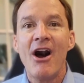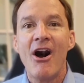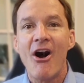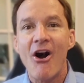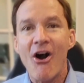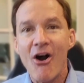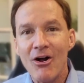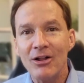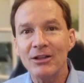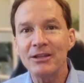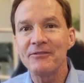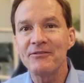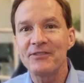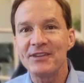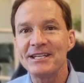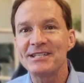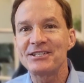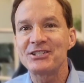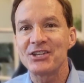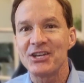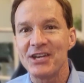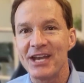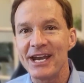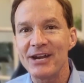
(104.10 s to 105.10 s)
all of these
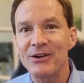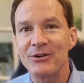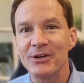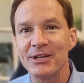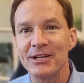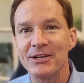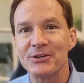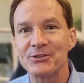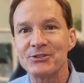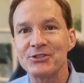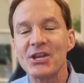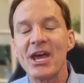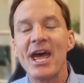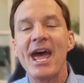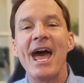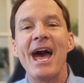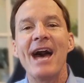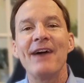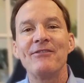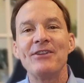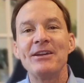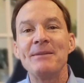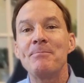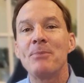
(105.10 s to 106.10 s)
scenarios
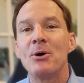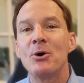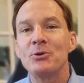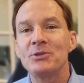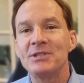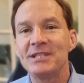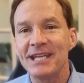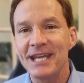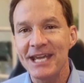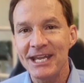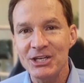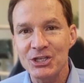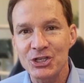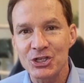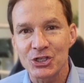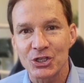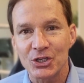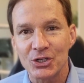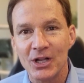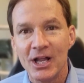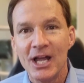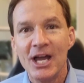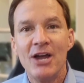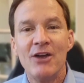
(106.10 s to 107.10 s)
have a
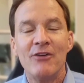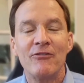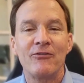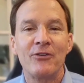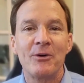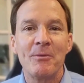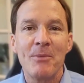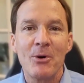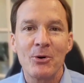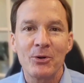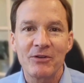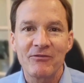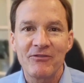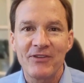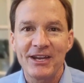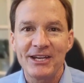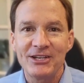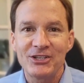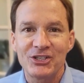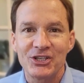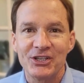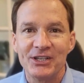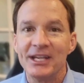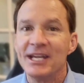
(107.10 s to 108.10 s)
potential for
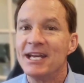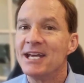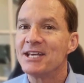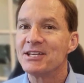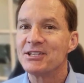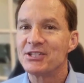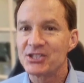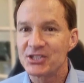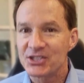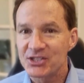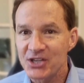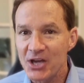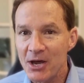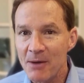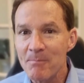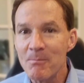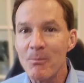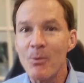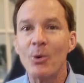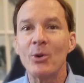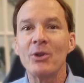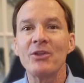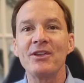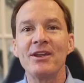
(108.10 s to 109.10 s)
motivation. Some
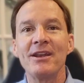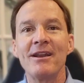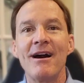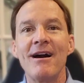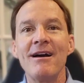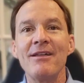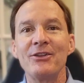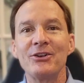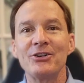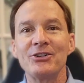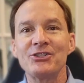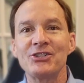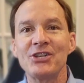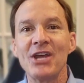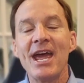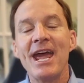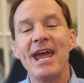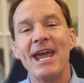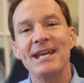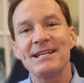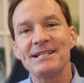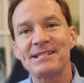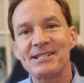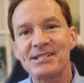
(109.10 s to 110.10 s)
more than others,
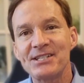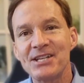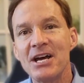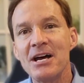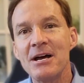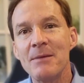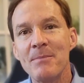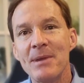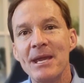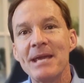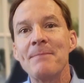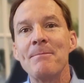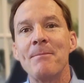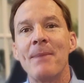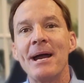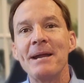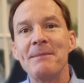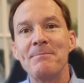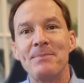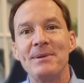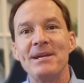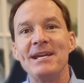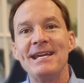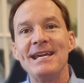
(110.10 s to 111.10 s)
and some it
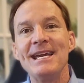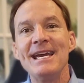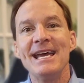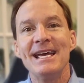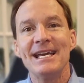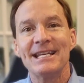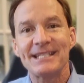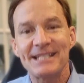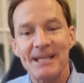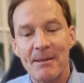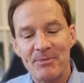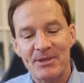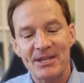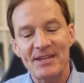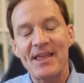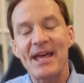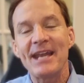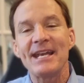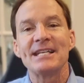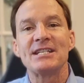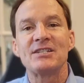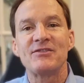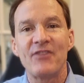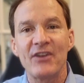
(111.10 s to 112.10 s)
might be something that
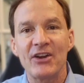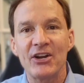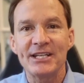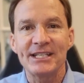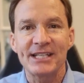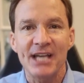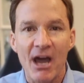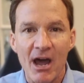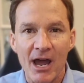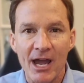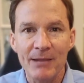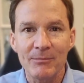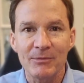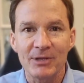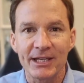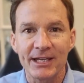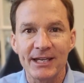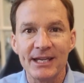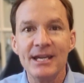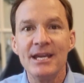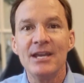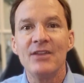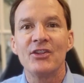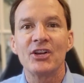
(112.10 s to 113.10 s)
is very
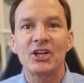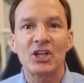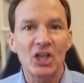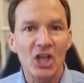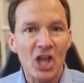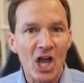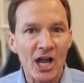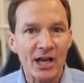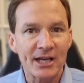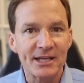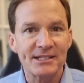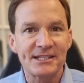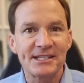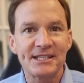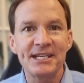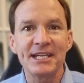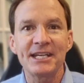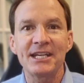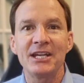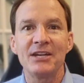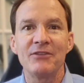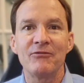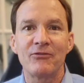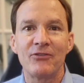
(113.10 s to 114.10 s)
timely. The clock is
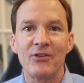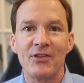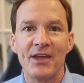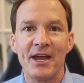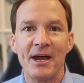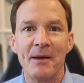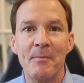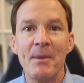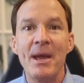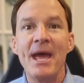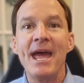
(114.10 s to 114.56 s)
ticking for them